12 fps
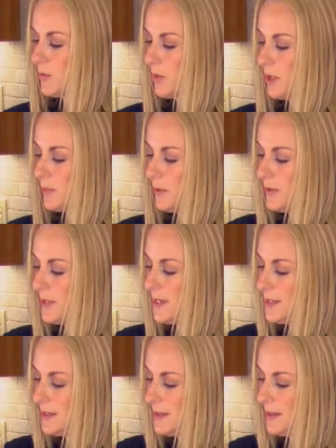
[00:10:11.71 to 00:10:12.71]
So we're gonna put
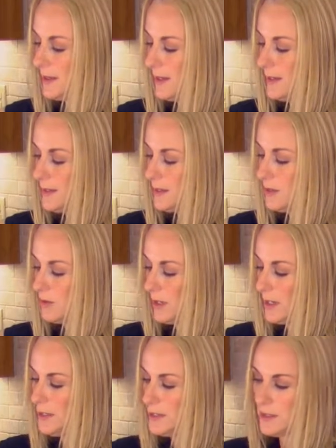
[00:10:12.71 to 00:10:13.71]
these into the
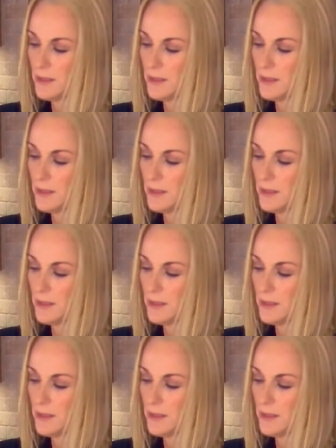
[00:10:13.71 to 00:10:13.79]
grease.